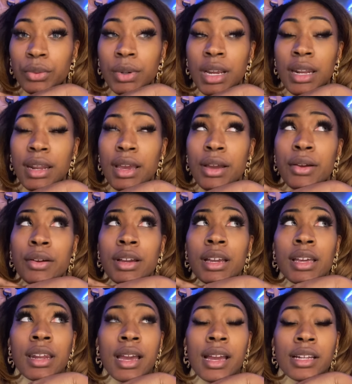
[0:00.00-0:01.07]
right now,
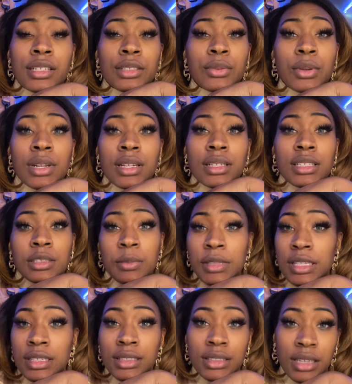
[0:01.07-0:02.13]
and I just wanted to spend
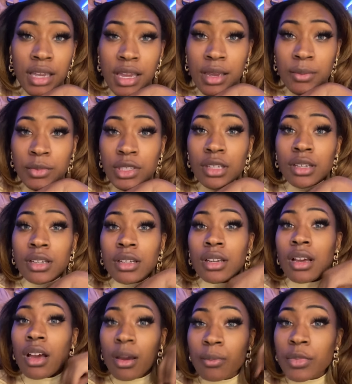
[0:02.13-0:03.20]
this time to
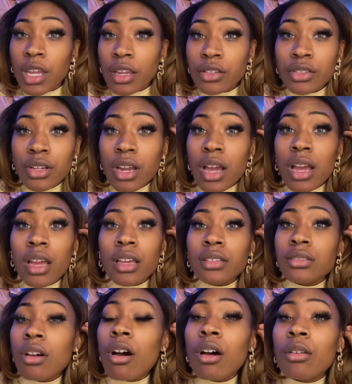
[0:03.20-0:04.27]
update you
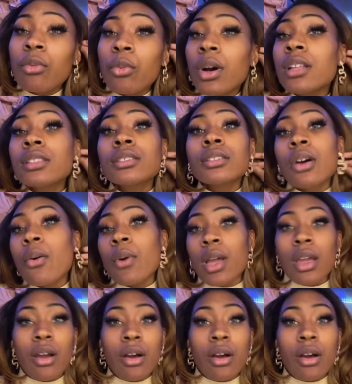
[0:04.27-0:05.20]
guys on what's going